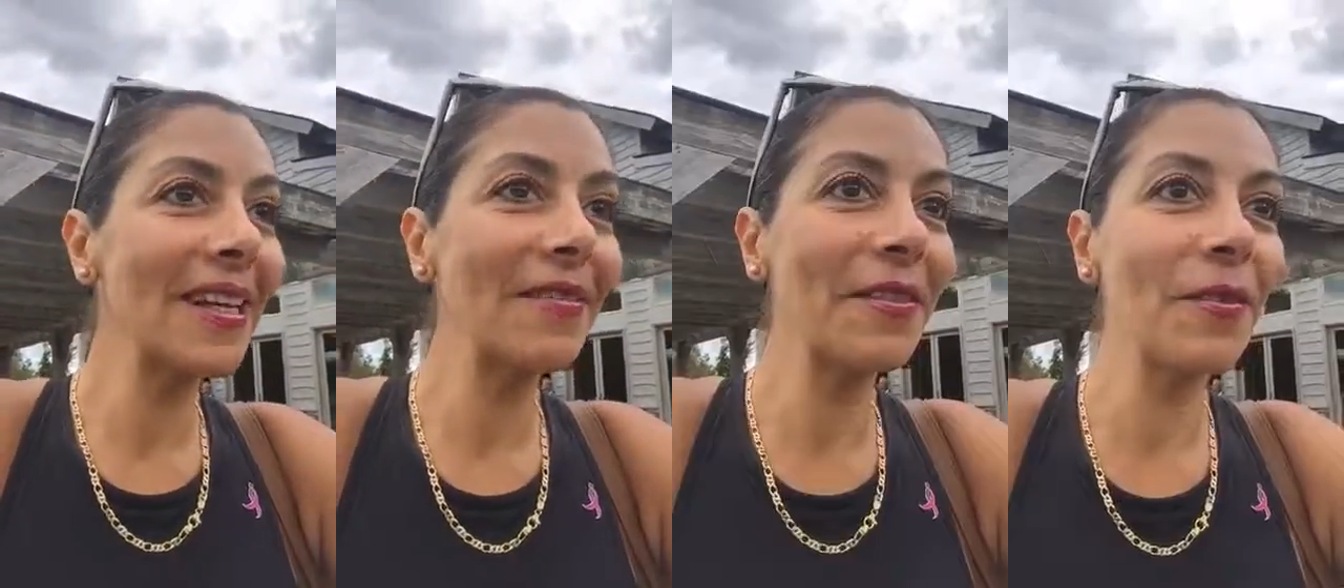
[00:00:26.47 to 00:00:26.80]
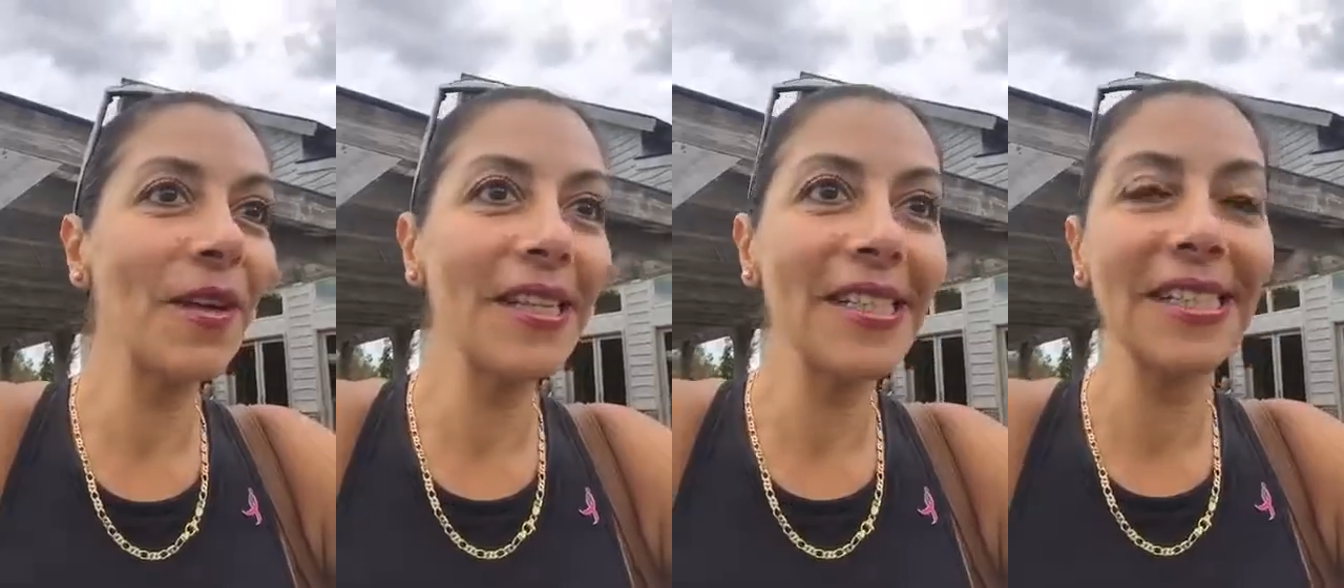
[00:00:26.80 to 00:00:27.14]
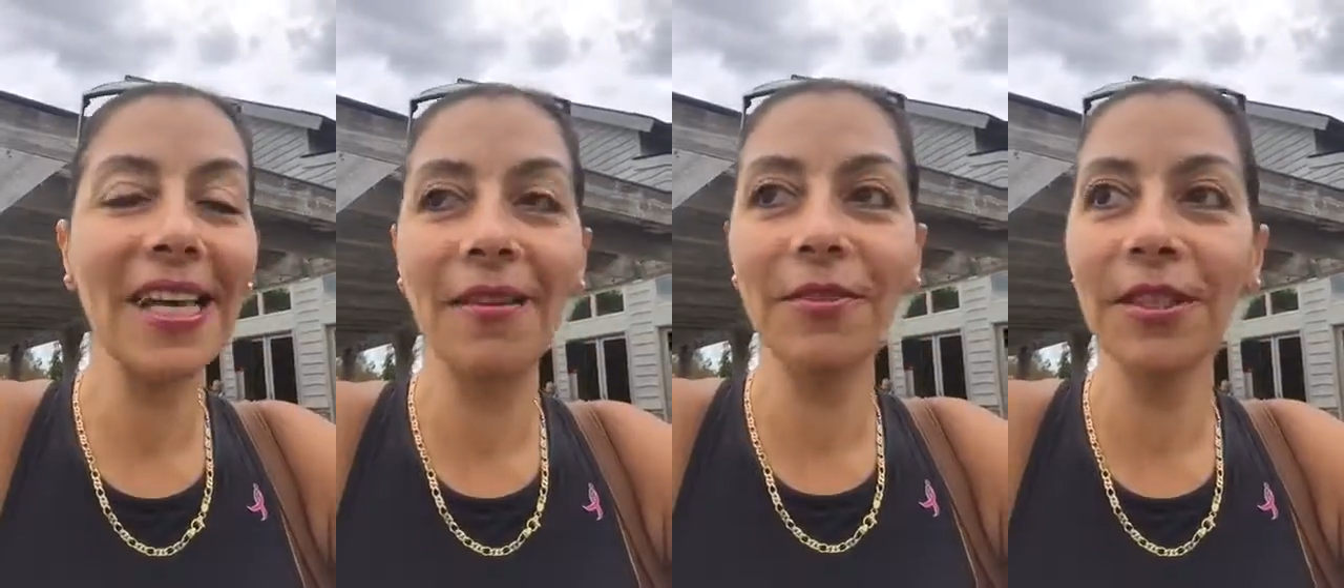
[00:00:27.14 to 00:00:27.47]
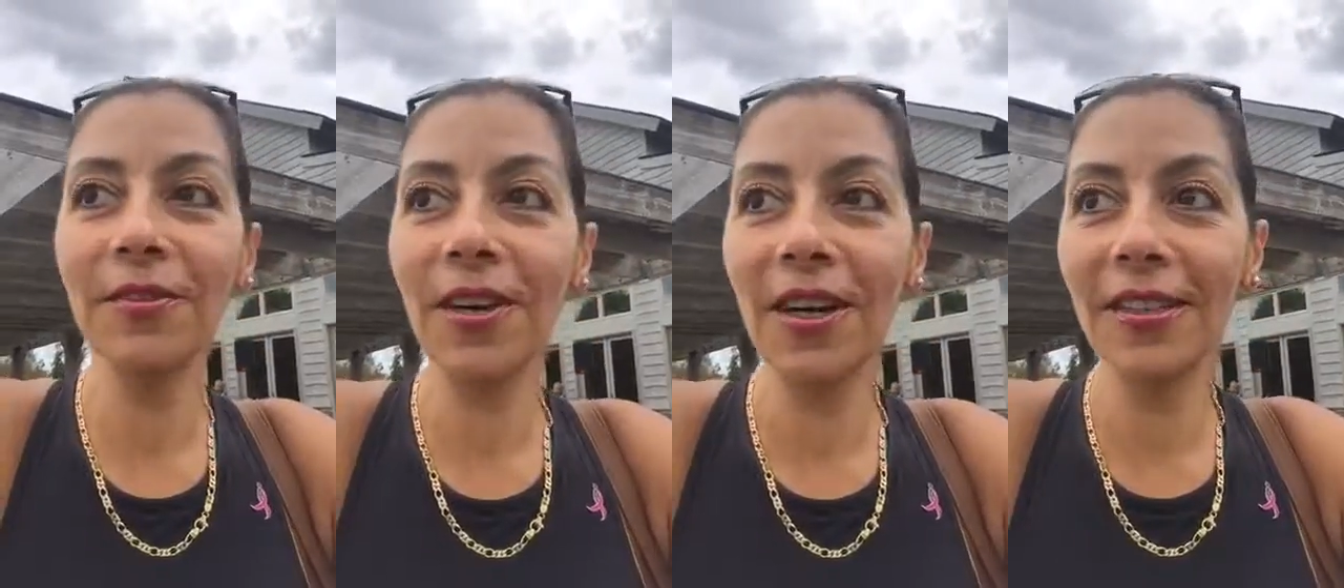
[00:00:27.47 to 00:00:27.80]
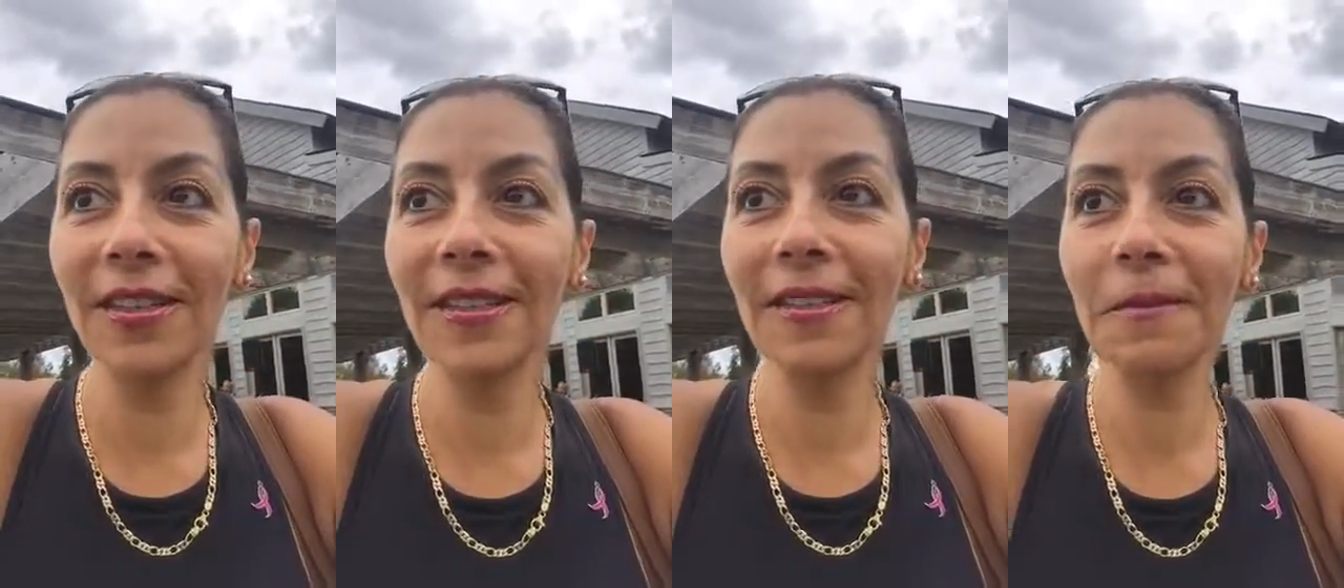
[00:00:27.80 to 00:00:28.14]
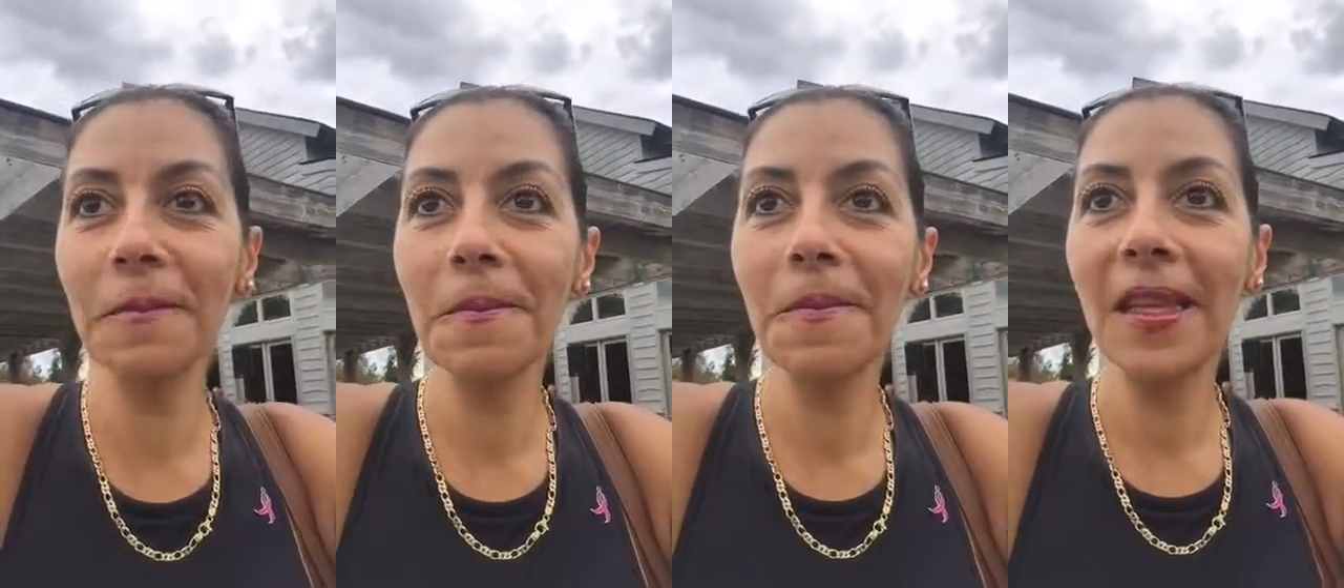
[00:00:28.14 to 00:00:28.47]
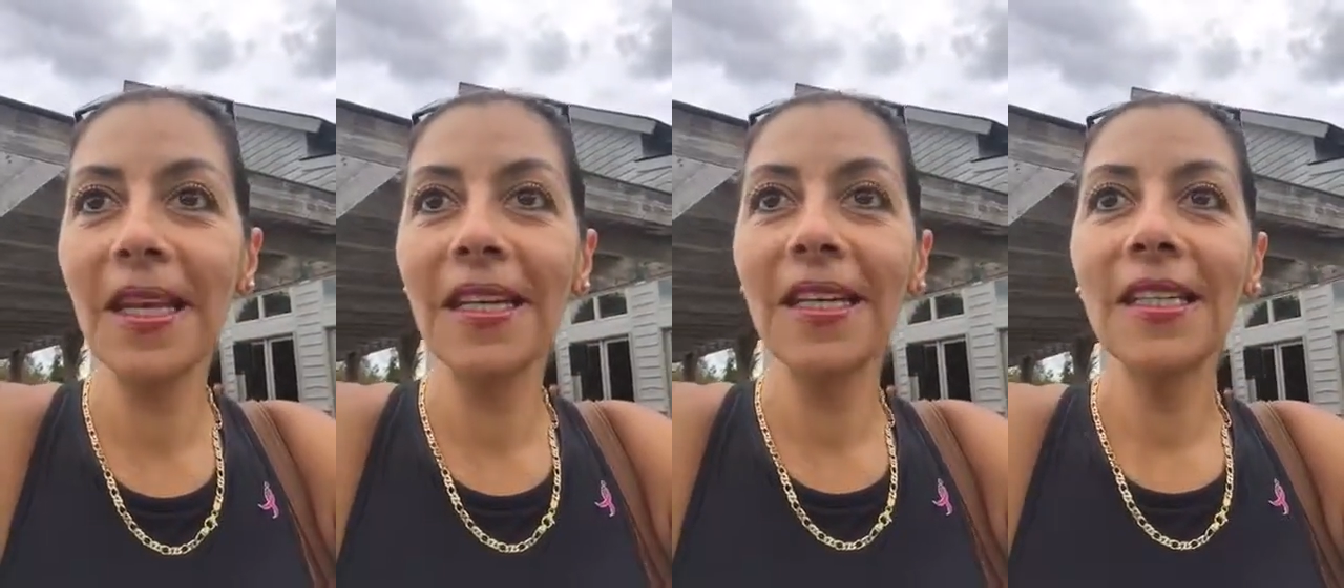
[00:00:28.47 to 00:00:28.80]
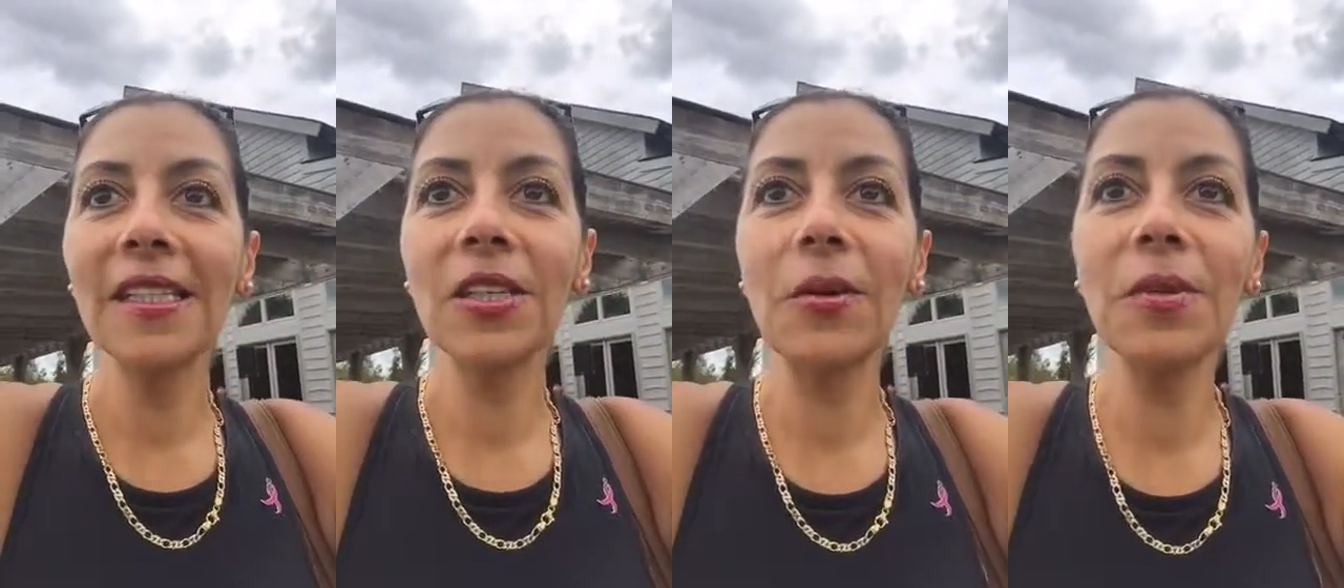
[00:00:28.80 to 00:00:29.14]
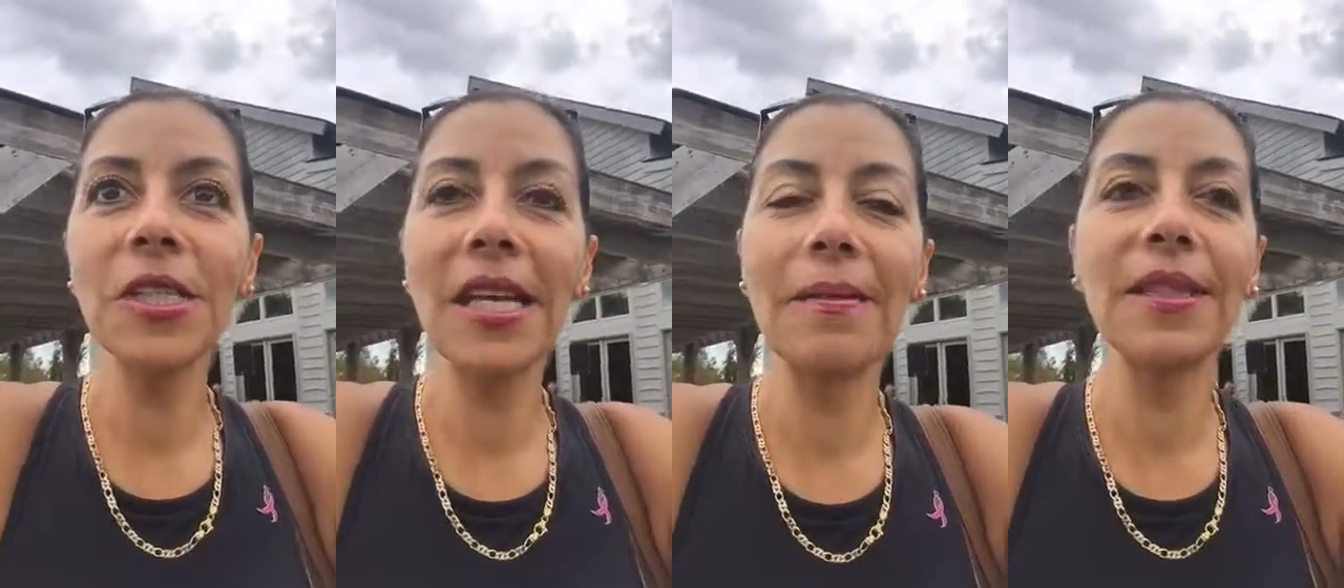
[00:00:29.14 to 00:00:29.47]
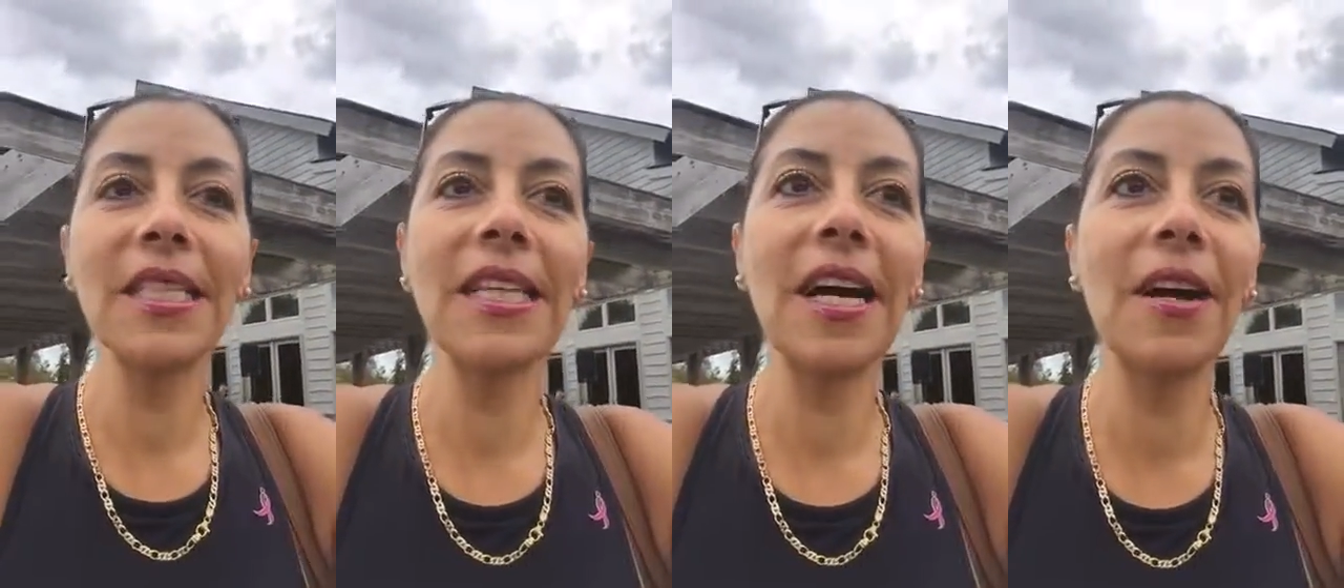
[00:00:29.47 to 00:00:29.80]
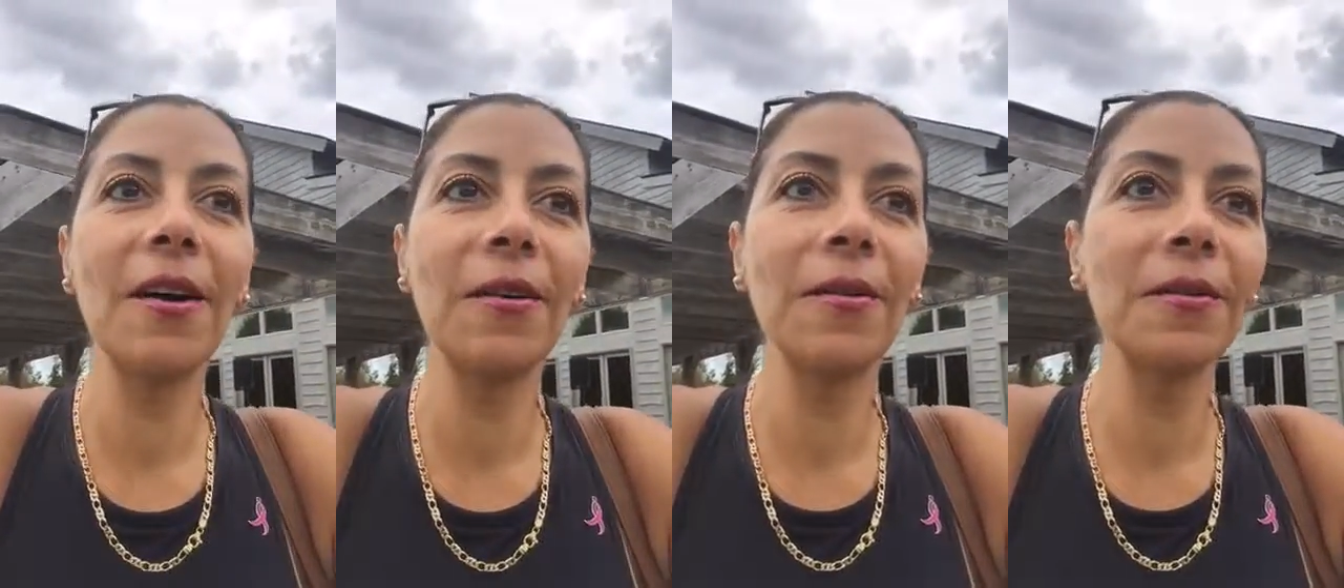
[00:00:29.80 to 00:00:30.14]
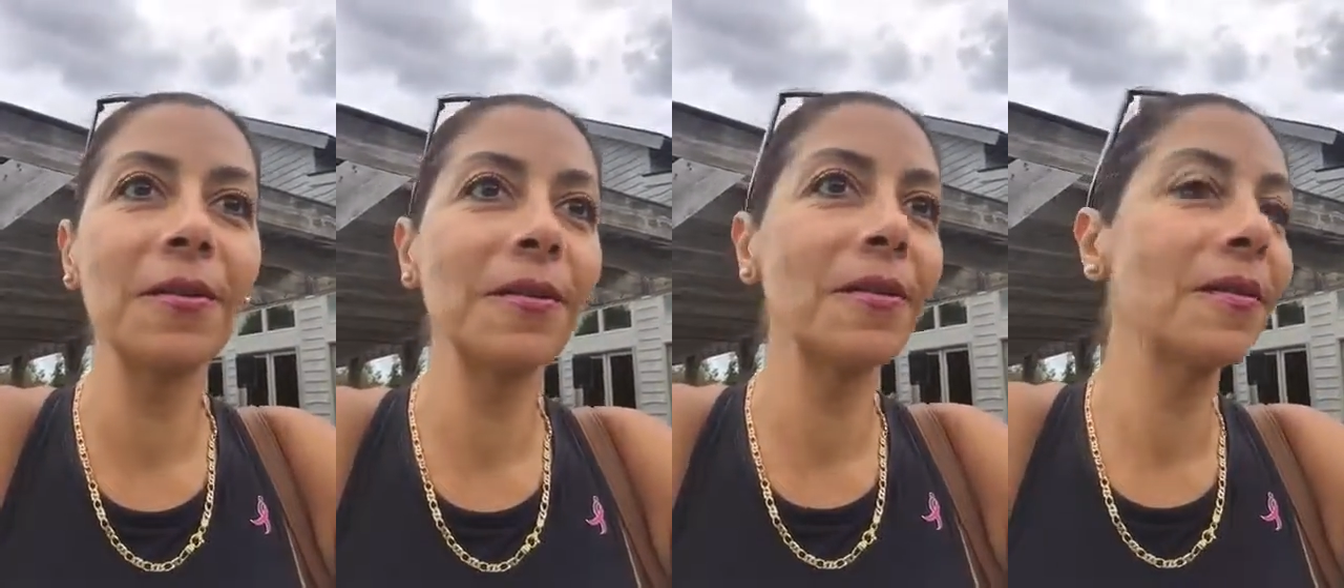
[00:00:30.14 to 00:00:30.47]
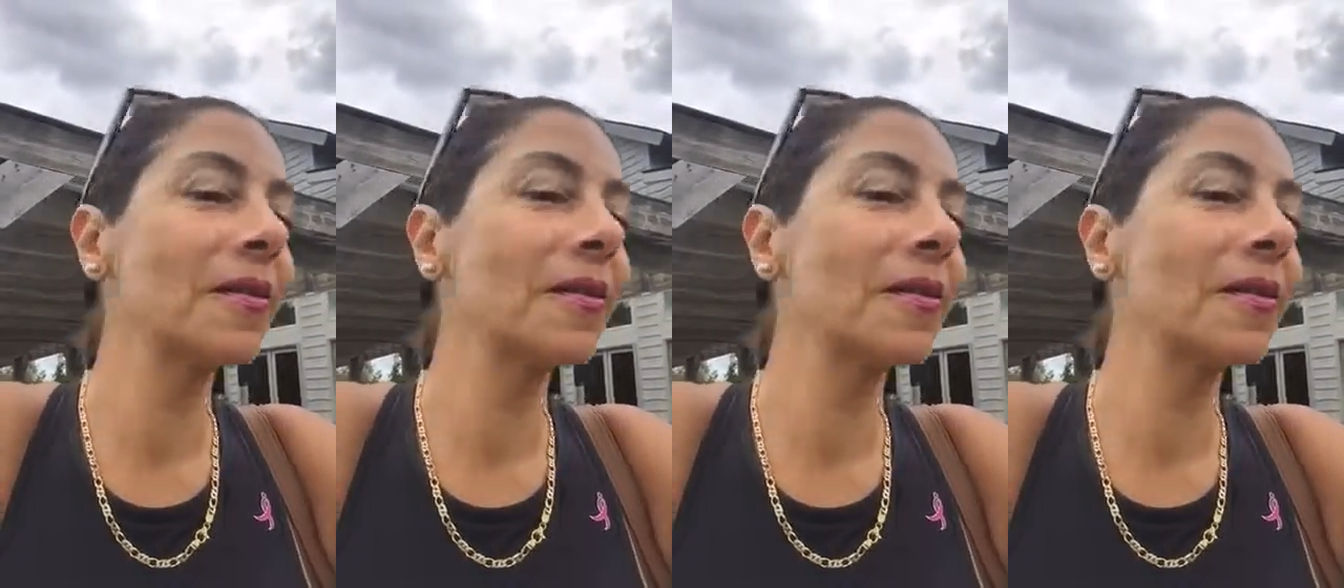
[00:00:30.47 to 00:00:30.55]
Everyone is having fun. It's almost empty now.